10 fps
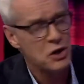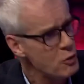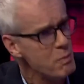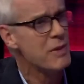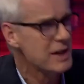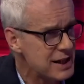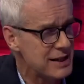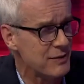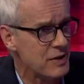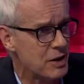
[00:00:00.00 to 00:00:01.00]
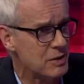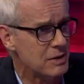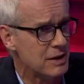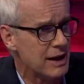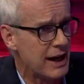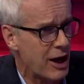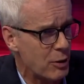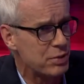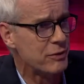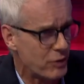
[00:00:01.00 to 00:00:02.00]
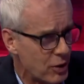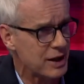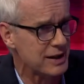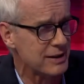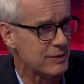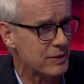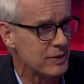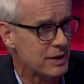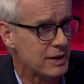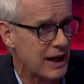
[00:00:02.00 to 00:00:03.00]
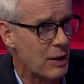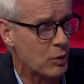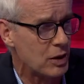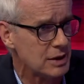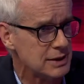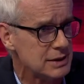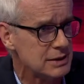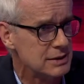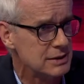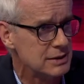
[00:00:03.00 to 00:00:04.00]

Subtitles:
You must have known how provocative that was.